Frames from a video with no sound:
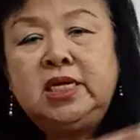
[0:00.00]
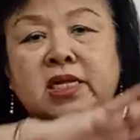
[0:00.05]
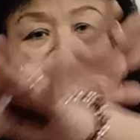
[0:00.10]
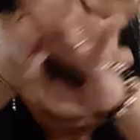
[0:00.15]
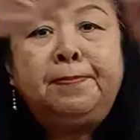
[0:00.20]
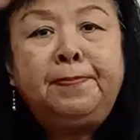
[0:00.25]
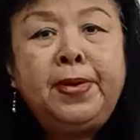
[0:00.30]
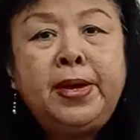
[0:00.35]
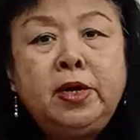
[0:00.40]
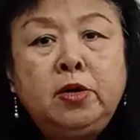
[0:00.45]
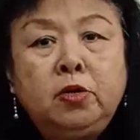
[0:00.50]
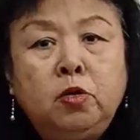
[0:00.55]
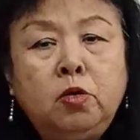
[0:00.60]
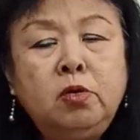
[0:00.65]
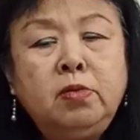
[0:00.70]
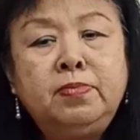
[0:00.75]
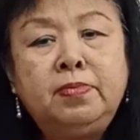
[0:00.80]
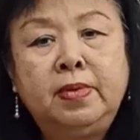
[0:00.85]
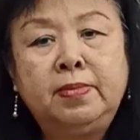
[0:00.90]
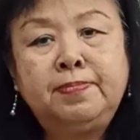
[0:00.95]
in a big
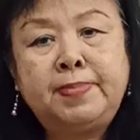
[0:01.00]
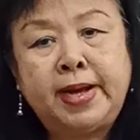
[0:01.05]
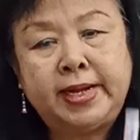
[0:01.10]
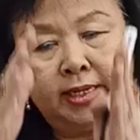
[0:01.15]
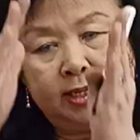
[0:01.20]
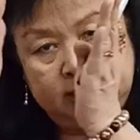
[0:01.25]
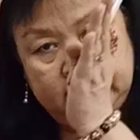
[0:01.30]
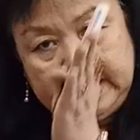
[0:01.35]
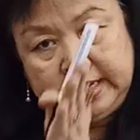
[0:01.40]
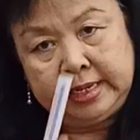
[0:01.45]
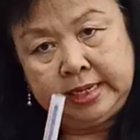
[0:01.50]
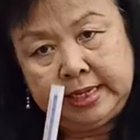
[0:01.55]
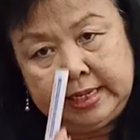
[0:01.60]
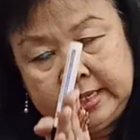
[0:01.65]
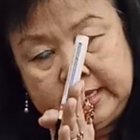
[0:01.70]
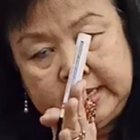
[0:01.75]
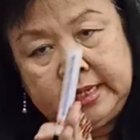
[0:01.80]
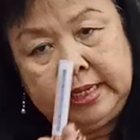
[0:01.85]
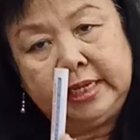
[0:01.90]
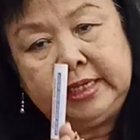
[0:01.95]
group, but
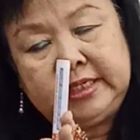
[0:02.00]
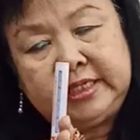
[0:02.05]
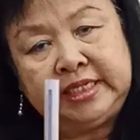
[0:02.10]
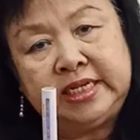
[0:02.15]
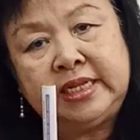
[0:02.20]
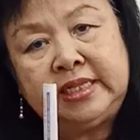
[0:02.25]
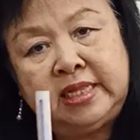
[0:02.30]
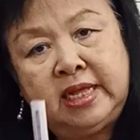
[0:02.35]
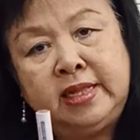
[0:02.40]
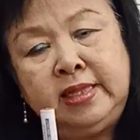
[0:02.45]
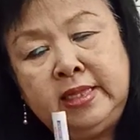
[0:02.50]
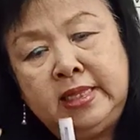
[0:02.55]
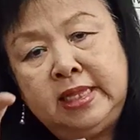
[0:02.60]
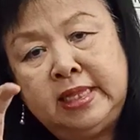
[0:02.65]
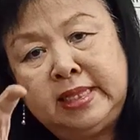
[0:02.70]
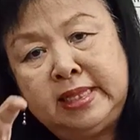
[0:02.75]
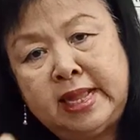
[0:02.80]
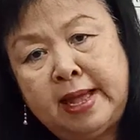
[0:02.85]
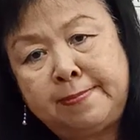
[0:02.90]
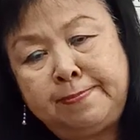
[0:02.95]
a certain
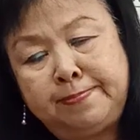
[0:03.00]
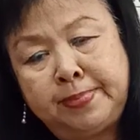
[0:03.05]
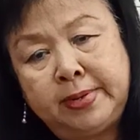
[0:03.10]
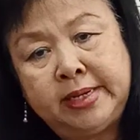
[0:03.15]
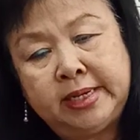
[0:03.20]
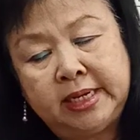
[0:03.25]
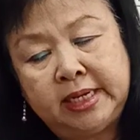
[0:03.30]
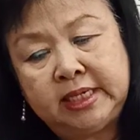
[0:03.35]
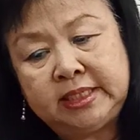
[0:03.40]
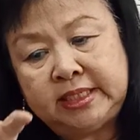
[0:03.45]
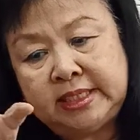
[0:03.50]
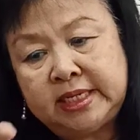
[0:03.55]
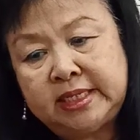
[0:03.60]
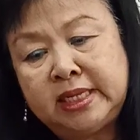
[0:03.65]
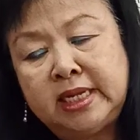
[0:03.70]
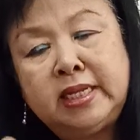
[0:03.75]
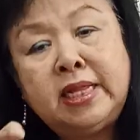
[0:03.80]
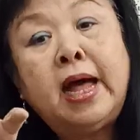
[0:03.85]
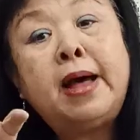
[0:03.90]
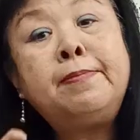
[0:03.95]
number, a
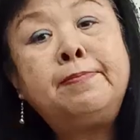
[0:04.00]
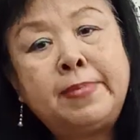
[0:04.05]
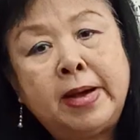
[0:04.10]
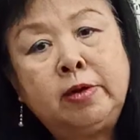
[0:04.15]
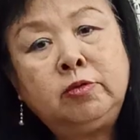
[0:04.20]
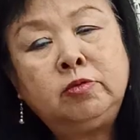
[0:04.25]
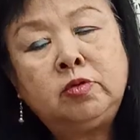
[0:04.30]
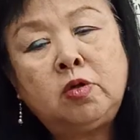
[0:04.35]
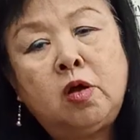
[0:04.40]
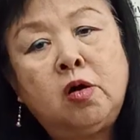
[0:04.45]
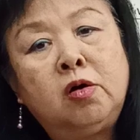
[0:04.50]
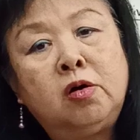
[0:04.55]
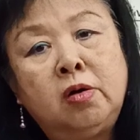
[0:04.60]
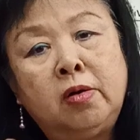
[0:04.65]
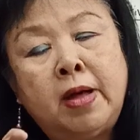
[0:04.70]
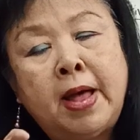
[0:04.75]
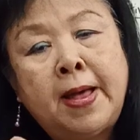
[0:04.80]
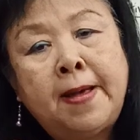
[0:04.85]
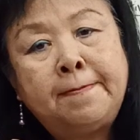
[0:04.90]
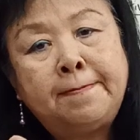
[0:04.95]
certain amount or
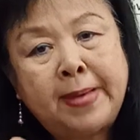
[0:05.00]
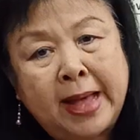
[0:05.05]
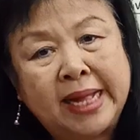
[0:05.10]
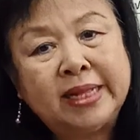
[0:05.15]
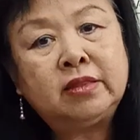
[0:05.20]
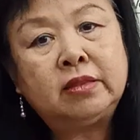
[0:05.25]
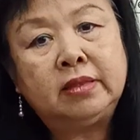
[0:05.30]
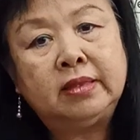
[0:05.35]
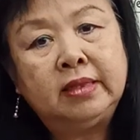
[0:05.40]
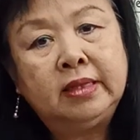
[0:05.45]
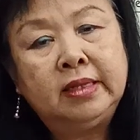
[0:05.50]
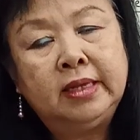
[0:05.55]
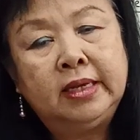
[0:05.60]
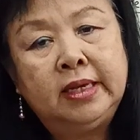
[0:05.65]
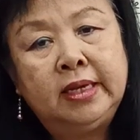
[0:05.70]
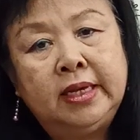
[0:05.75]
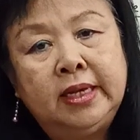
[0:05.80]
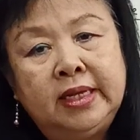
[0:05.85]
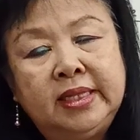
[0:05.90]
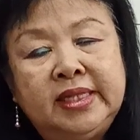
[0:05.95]
part,
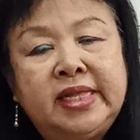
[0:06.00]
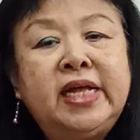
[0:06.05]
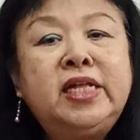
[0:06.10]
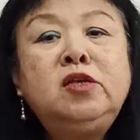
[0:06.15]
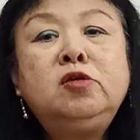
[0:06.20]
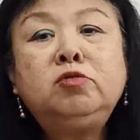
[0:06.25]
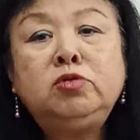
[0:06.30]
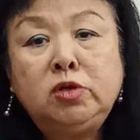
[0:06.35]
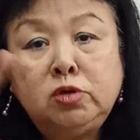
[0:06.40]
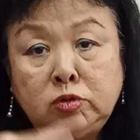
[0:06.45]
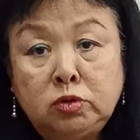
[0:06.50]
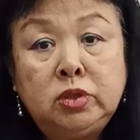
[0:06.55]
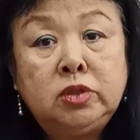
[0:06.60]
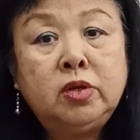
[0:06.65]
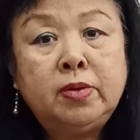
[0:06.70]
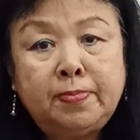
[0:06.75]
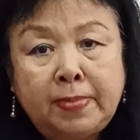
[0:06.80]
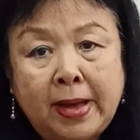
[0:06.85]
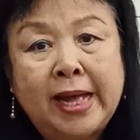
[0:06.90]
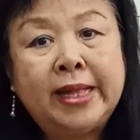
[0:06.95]
then you use
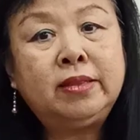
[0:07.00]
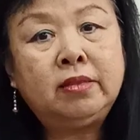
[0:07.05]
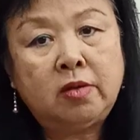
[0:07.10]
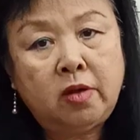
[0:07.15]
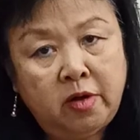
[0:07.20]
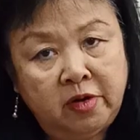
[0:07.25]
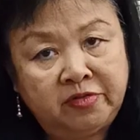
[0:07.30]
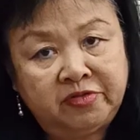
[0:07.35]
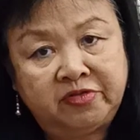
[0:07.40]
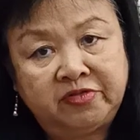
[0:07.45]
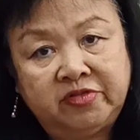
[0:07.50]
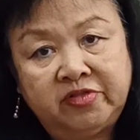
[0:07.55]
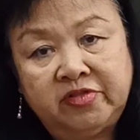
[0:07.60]
part of.